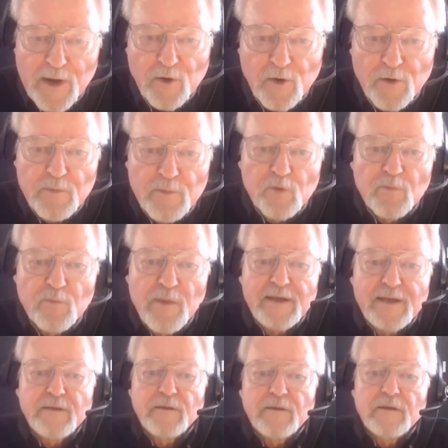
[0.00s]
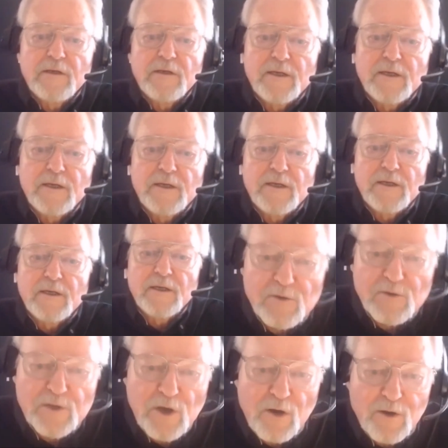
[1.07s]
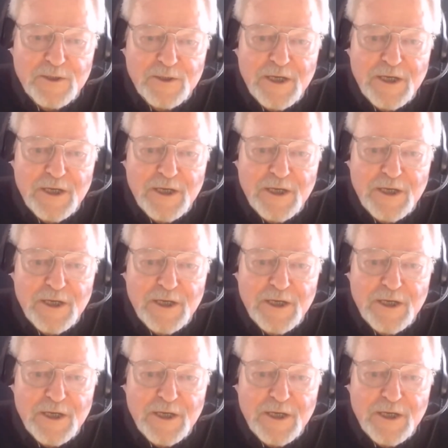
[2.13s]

on a mule making sales calls.